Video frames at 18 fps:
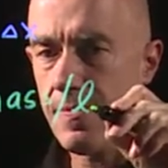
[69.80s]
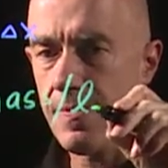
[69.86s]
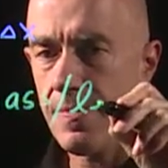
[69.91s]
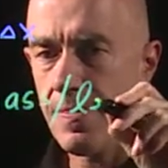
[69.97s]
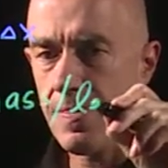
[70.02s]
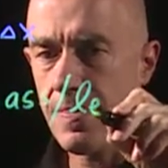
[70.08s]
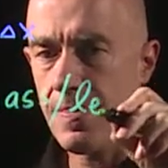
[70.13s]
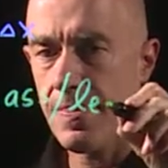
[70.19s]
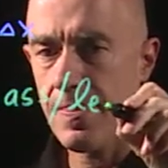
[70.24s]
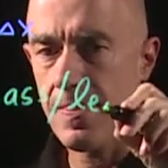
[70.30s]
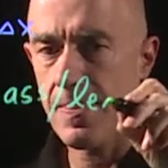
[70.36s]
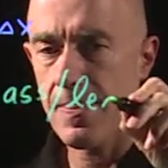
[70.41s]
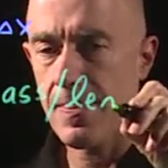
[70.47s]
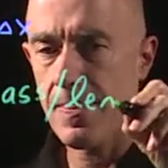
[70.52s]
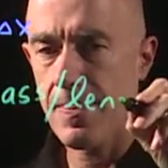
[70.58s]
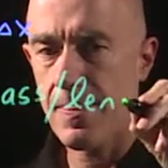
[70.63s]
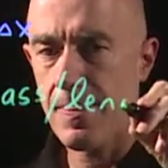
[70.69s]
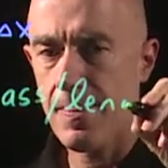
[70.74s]

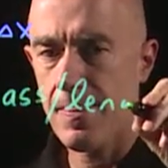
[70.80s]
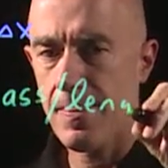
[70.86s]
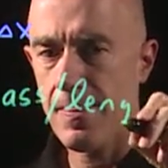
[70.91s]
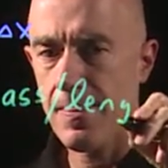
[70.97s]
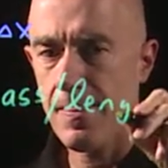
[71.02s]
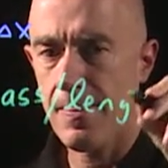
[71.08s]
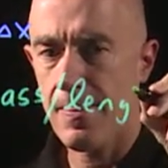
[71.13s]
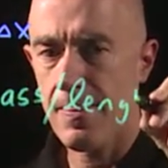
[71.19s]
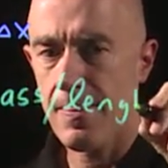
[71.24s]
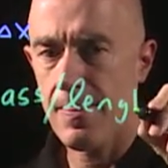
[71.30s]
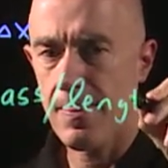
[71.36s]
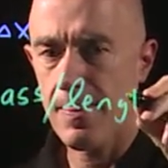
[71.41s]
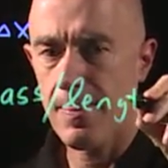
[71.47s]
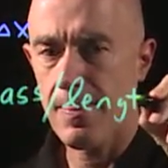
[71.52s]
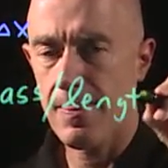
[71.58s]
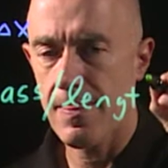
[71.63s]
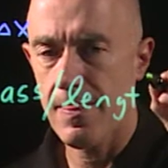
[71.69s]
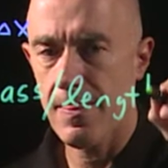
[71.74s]
(no one is talking)